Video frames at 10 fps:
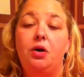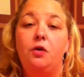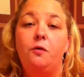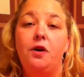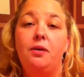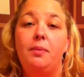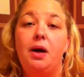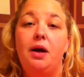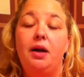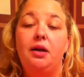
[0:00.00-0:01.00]
good friend of
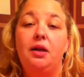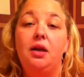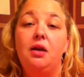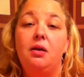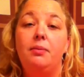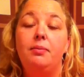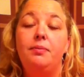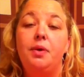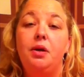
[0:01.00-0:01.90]
mine, Kim,